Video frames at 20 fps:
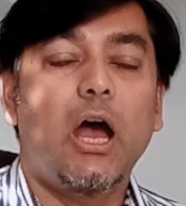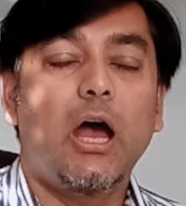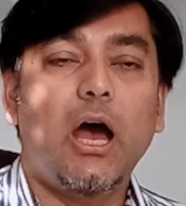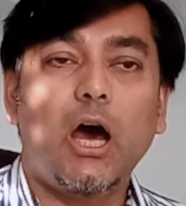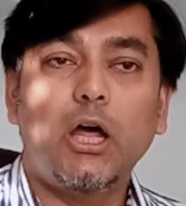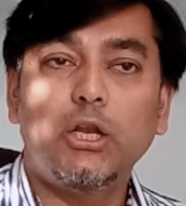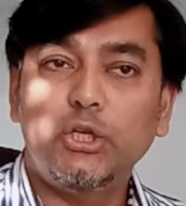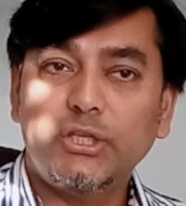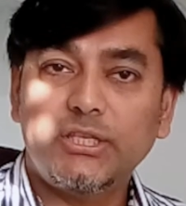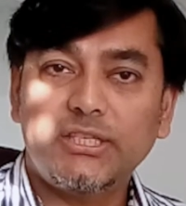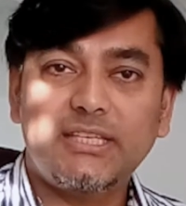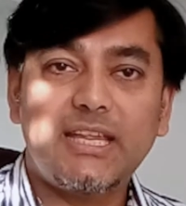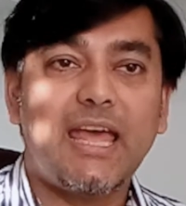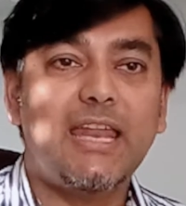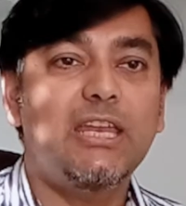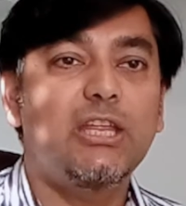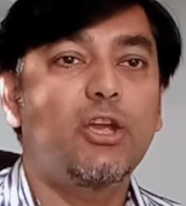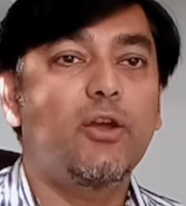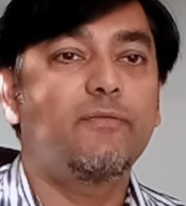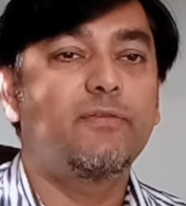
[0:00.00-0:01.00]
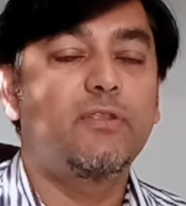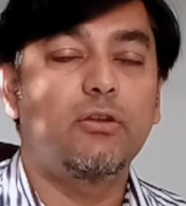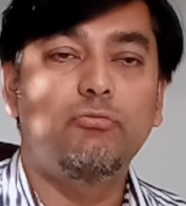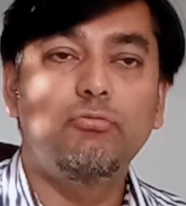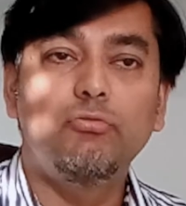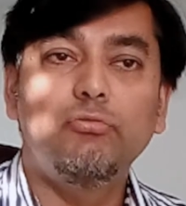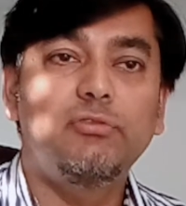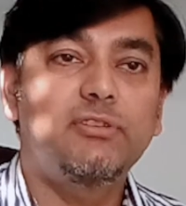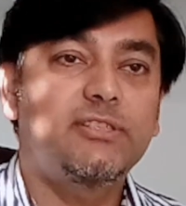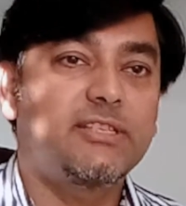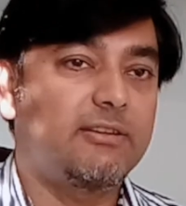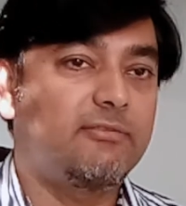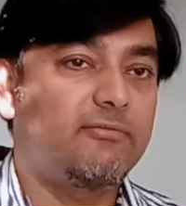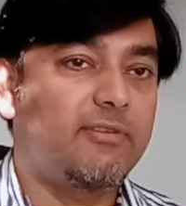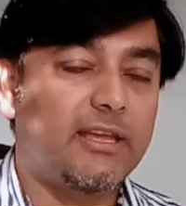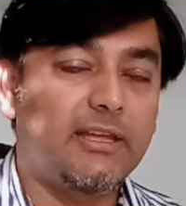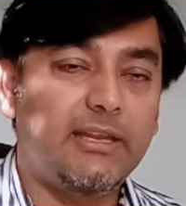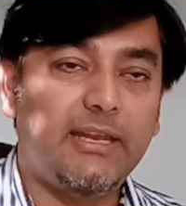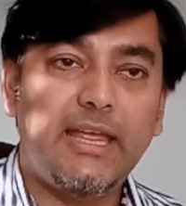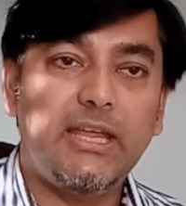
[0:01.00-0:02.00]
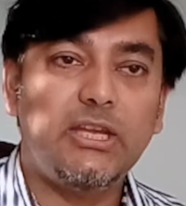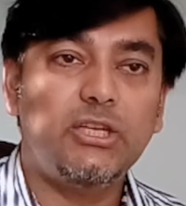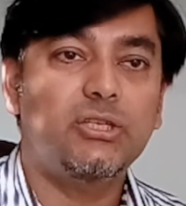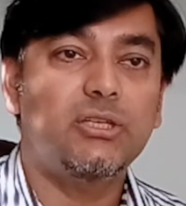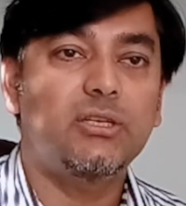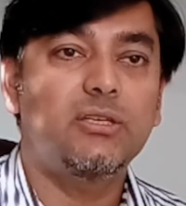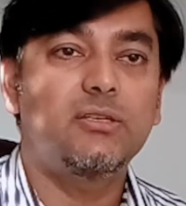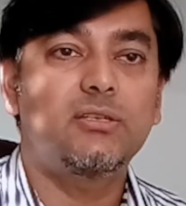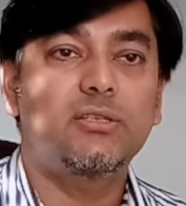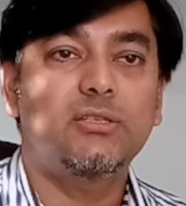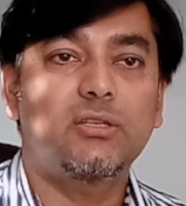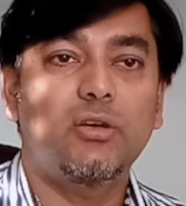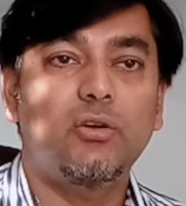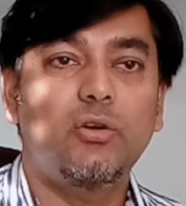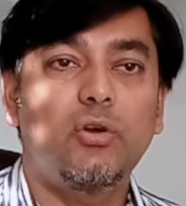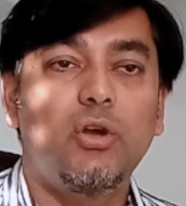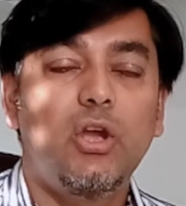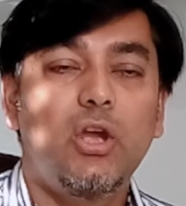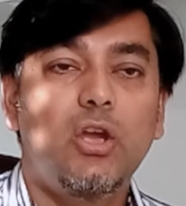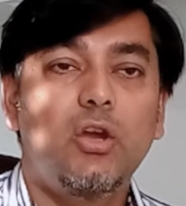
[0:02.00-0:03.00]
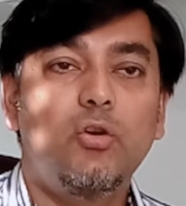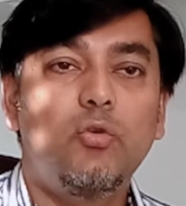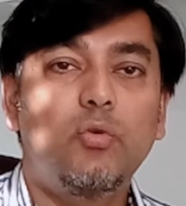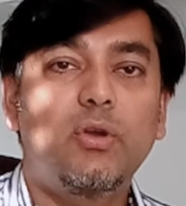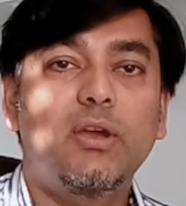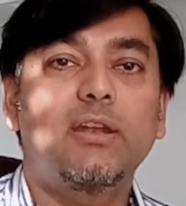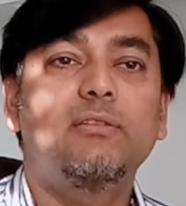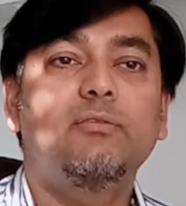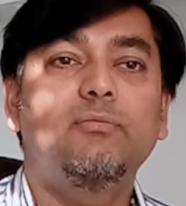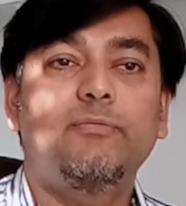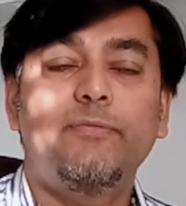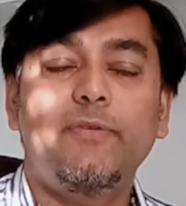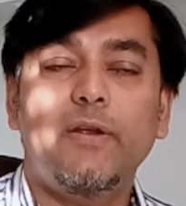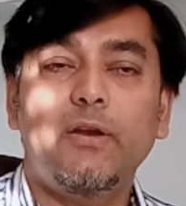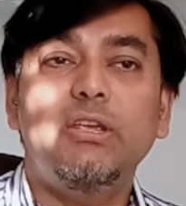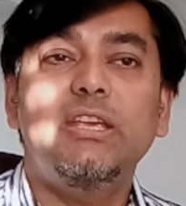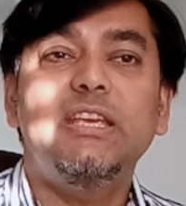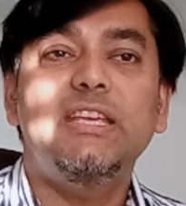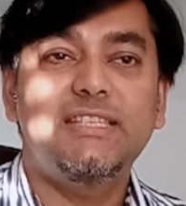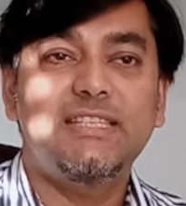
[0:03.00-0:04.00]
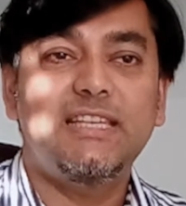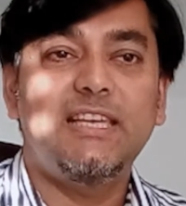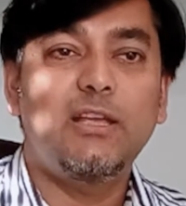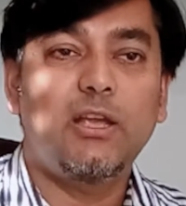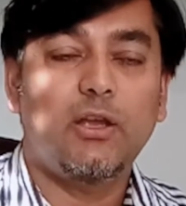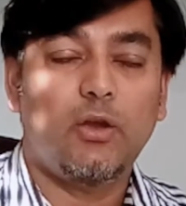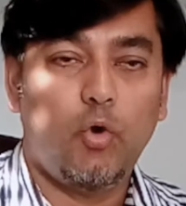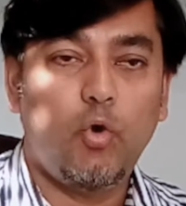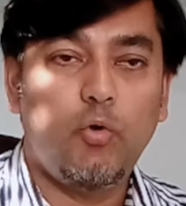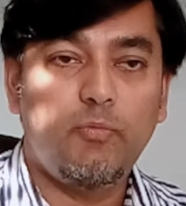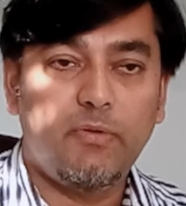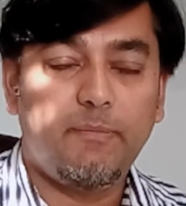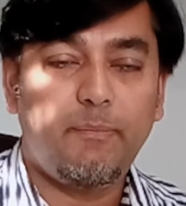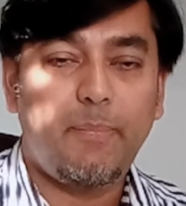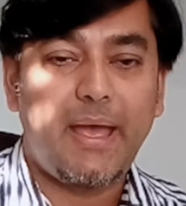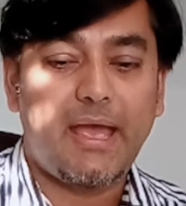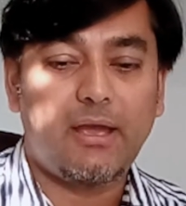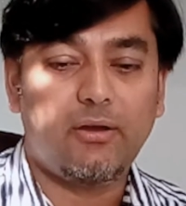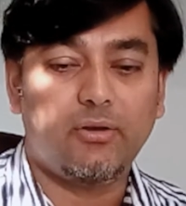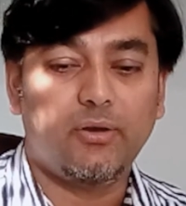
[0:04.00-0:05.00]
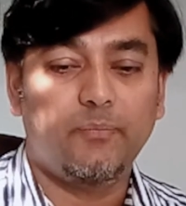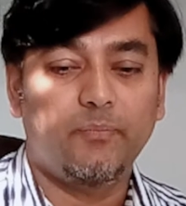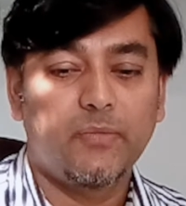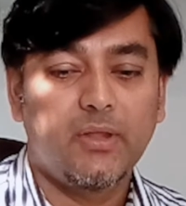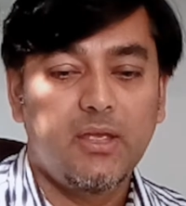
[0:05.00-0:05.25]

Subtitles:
understanding of the rules and regulations, so who can very easily overpower.